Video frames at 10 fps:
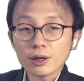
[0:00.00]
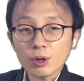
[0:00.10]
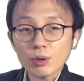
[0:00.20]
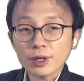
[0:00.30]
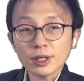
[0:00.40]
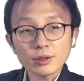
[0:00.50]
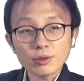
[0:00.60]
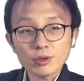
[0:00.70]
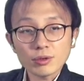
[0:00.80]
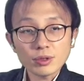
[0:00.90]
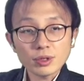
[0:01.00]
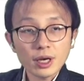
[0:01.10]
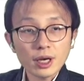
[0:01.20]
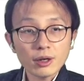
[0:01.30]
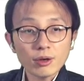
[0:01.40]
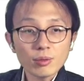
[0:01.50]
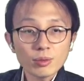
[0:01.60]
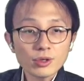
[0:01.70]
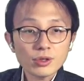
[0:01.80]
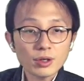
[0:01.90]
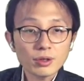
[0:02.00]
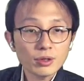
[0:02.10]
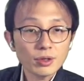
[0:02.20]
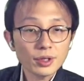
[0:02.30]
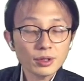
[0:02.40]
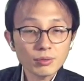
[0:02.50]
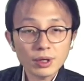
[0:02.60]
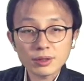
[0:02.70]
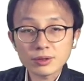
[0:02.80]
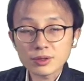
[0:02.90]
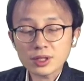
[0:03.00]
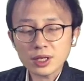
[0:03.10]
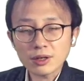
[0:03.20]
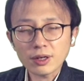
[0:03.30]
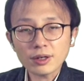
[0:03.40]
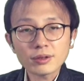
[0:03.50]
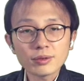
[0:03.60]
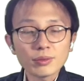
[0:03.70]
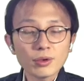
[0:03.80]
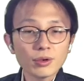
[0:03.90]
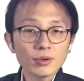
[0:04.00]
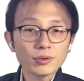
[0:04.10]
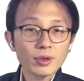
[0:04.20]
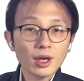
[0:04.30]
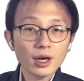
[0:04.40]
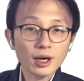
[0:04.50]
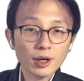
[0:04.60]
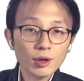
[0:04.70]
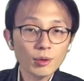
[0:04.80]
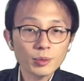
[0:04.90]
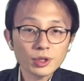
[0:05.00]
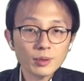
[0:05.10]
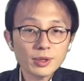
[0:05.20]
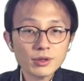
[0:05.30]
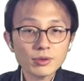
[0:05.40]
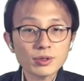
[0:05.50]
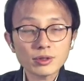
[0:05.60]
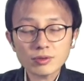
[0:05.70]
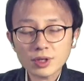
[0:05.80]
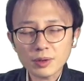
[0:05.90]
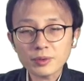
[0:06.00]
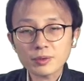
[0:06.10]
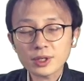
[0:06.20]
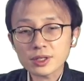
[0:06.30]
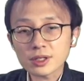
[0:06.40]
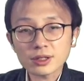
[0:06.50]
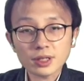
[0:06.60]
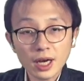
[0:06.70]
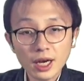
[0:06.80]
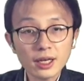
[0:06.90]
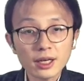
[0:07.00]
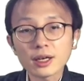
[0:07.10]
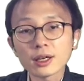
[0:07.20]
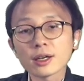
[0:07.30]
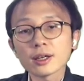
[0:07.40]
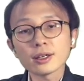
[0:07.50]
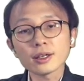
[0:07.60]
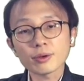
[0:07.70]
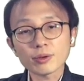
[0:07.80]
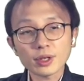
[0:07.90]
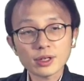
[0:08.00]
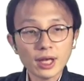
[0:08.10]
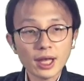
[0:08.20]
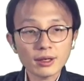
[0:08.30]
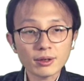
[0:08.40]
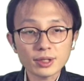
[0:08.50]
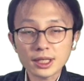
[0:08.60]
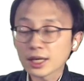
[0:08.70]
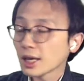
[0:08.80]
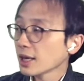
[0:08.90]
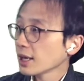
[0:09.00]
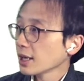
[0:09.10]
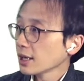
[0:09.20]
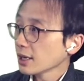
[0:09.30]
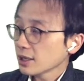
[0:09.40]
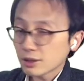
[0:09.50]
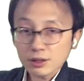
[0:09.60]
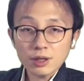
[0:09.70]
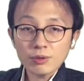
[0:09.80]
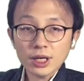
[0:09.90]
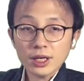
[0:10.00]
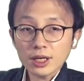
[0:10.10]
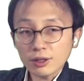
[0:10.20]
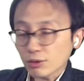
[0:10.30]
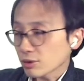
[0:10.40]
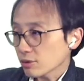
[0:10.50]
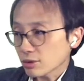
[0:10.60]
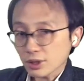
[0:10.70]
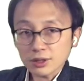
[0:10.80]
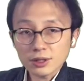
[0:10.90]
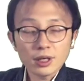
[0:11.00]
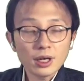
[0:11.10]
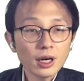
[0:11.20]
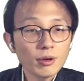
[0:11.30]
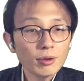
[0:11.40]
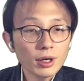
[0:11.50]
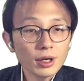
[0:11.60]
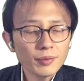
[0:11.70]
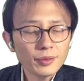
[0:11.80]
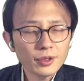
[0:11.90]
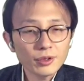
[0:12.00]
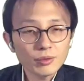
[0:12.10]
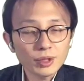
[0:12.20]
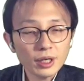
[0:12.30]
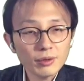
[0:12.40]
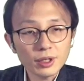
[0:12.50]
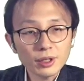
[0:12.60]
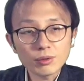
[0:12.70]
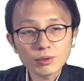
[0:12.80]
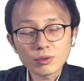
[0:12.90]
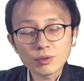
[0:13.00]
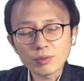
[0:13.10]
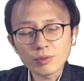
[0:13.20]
we will introduce convolutional neural networks, CNN, for computer vision systems, which is higher recognition accuracy. Then we introduce our new technique to